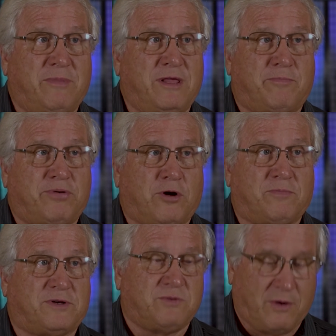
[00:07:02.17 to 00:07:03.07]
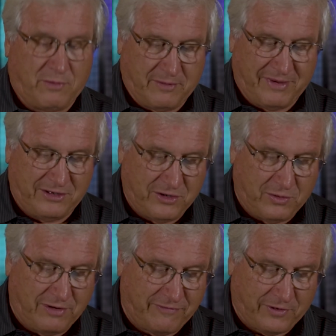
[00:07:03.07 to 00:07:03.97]
be the purpose? What would it be
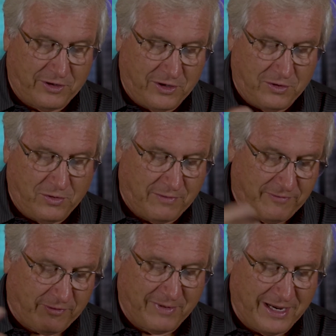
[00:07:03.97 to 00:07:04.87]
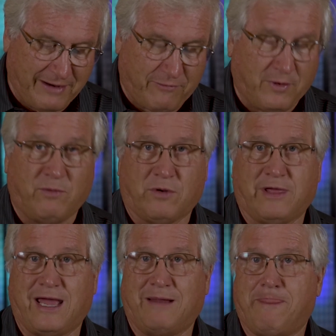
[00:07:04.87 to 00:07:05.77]
doing for you and for me if we were
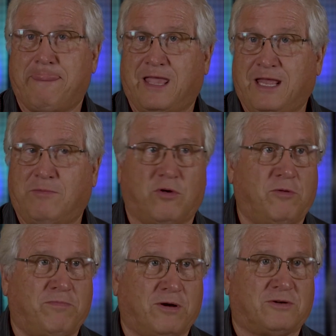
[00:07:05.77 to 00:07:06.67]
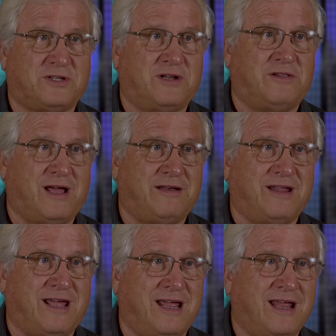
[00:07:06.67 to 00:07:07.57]
that Hebrew person in that
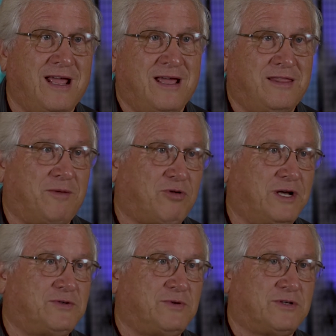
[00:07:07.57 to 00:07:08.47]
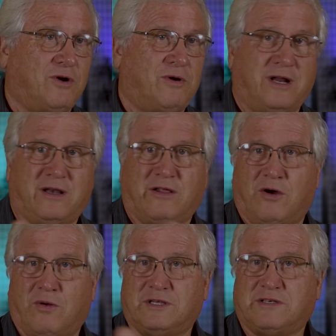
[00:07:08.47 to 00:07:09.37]
day and the priest was going into the
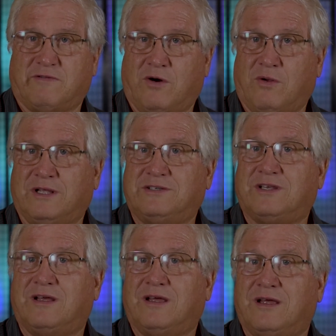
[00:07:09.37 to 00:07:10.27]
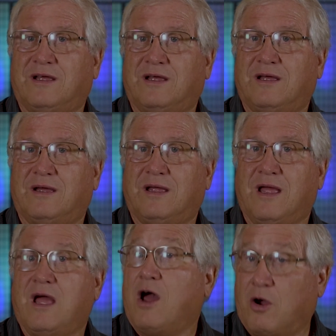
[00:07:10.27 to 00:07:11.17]
holies of holies?
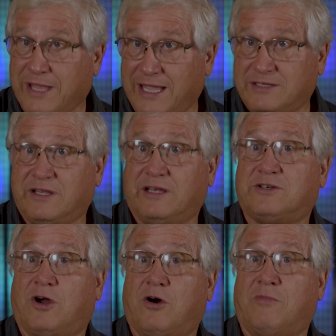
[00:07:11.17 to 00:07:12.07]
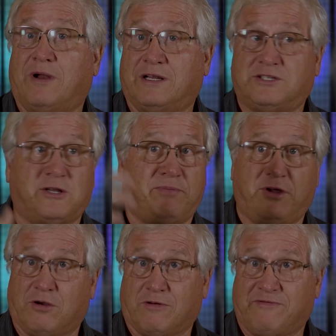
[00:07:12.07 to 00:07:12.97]
Okay, it's the atonement. It's to
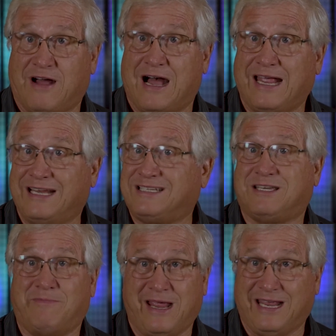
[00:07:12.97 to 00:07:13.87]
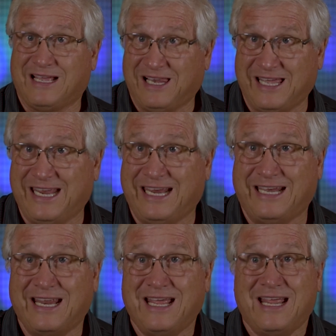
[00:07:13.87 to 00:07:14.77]
purify. It's to make
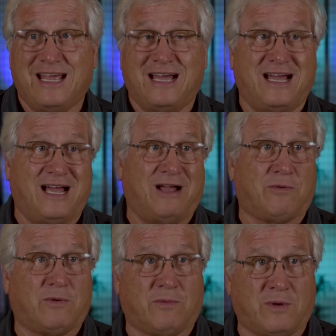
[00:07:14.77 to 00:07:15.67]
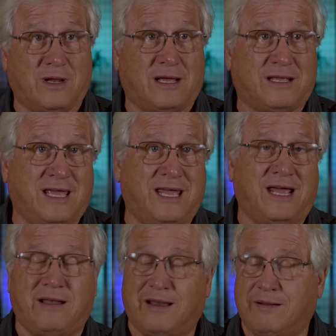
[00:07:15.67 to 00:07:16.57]
clean.
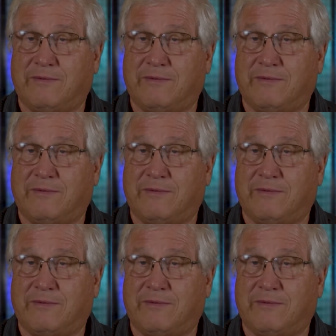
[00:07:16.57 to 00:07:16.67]
Again,